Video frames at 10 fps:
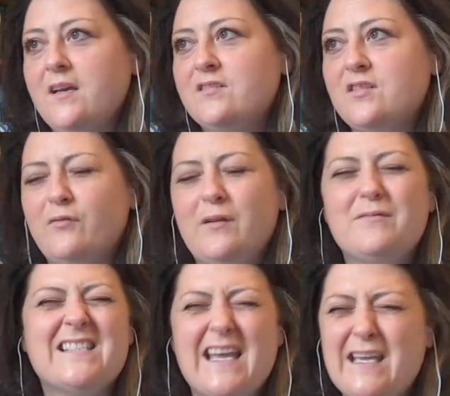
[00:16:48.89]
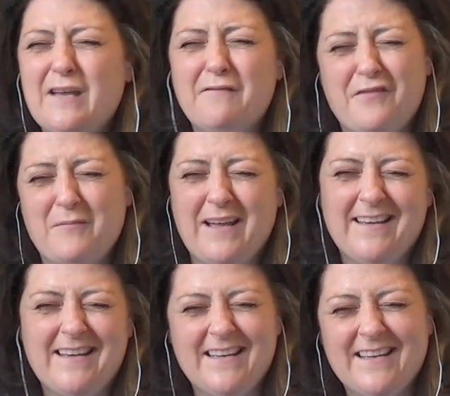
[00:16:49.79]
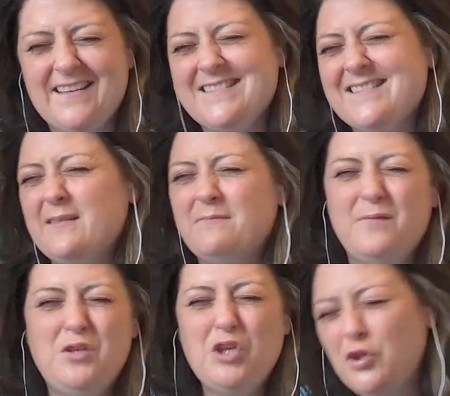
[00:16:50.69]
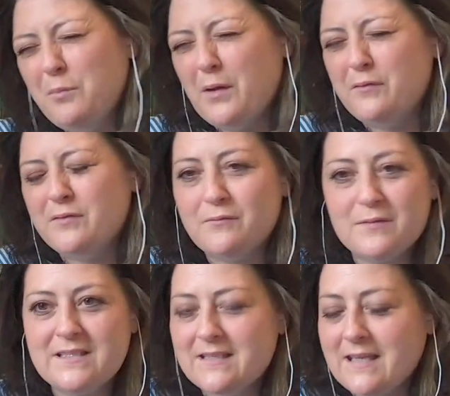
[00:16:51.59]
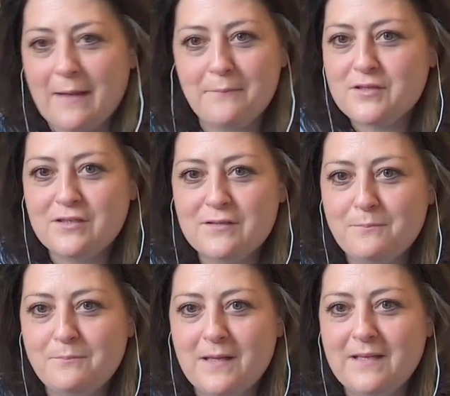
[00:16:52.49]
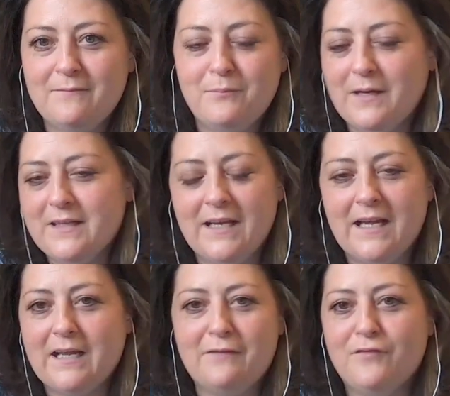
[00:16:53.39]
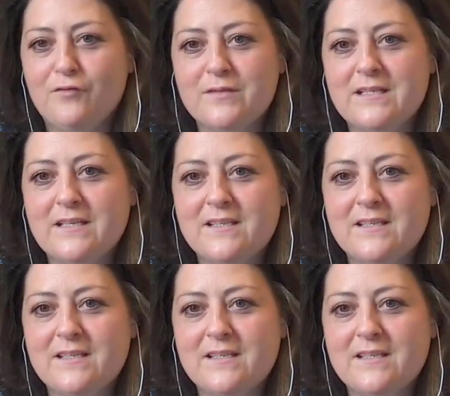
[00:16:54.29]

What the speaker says: So it was taken from like some U-boat that was captured by the Allied forces.